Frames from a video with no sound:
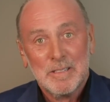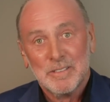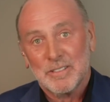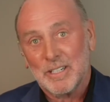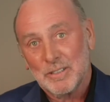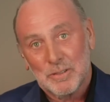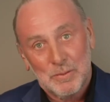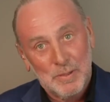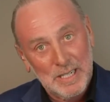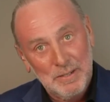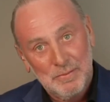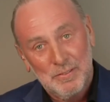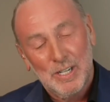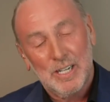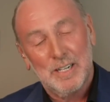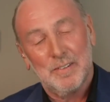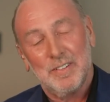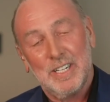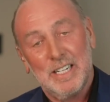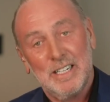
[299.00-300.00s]
So
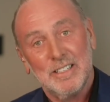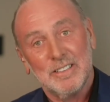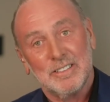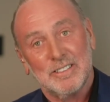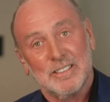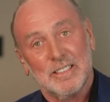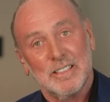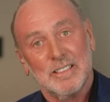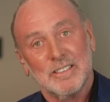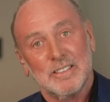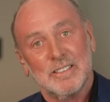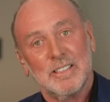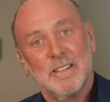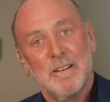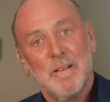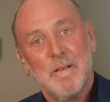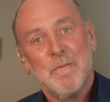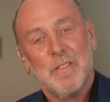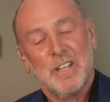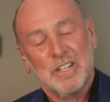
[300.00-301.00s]
25 years since
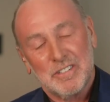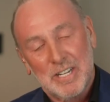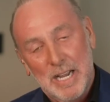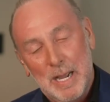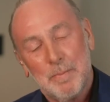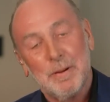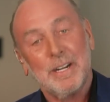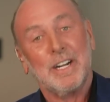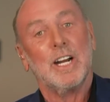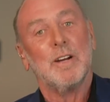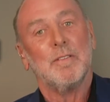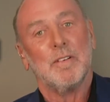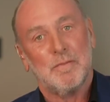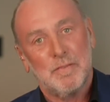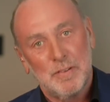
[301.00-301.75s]
this happened, over